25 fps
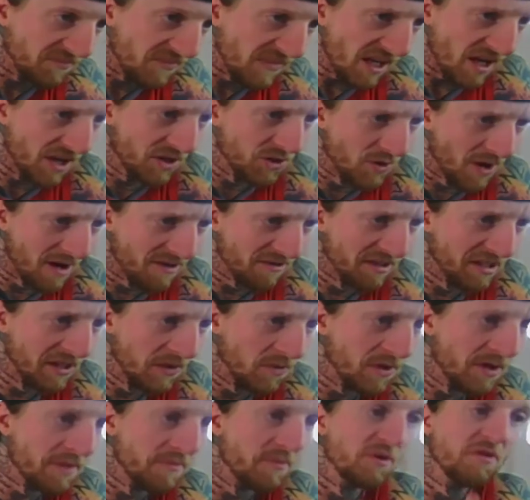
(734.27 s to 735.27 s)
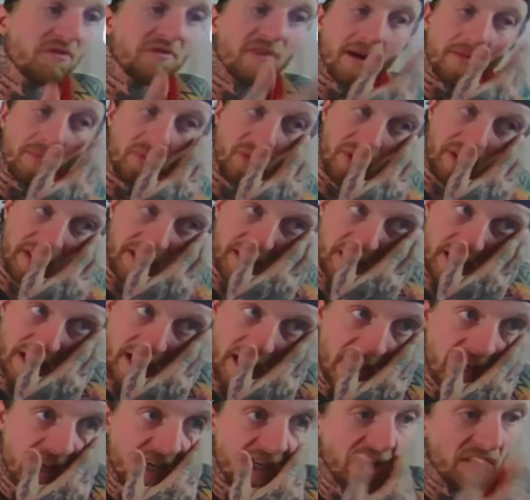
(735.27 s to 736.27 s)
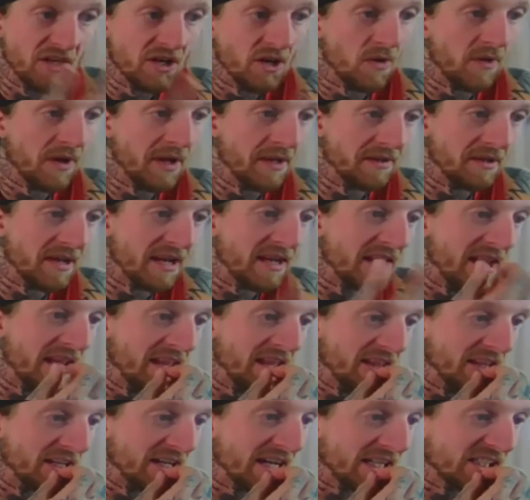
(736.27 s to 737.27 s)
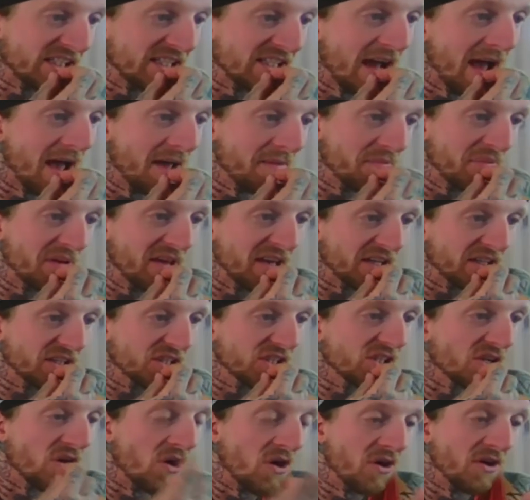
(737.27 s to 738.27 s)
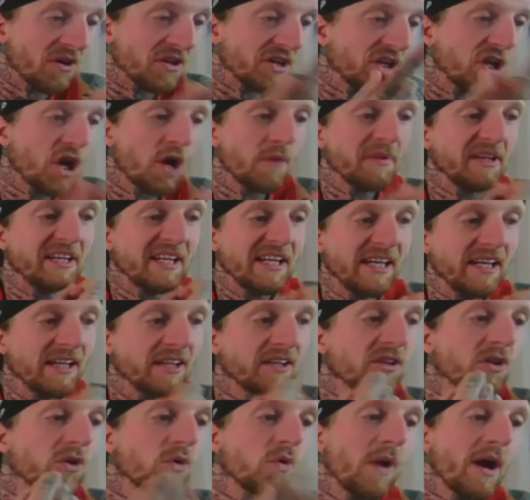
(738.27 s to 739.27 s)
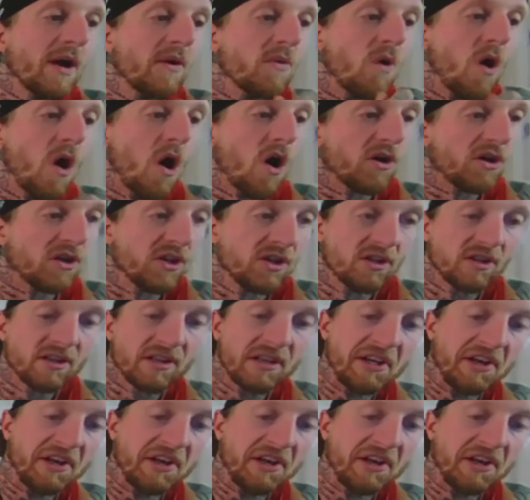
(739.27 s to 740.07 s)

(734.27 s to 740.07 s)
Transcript: do I really want to move up when, in the next 9 picks are Nakobe Dean, Quay Walker?